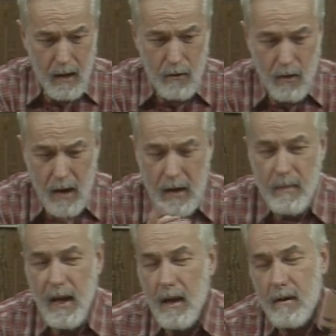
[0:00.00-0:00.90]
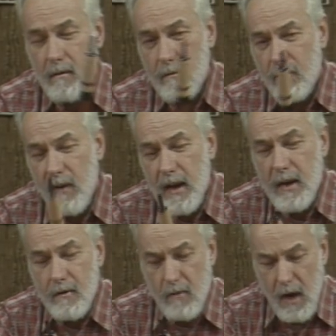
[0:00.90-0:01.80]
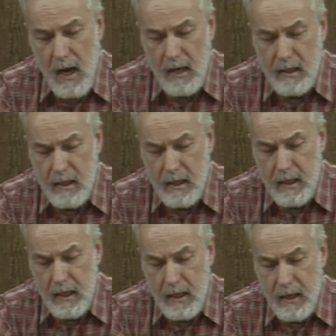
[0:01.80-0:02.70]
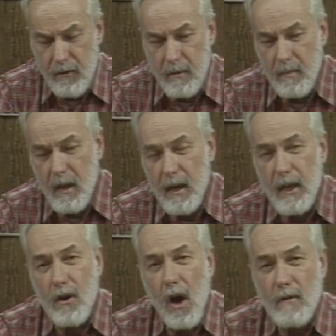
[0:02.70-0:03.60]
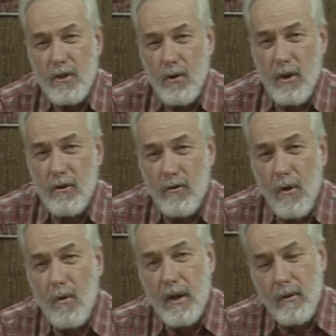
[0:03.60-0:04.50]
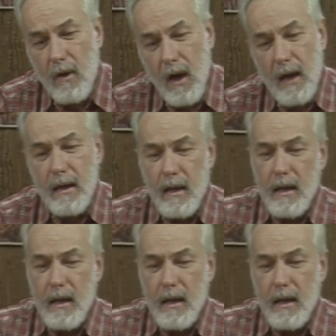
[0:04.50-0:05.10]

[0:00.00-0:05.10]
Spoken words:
Talking about fighting rods, if you're building an offshore trolling rod,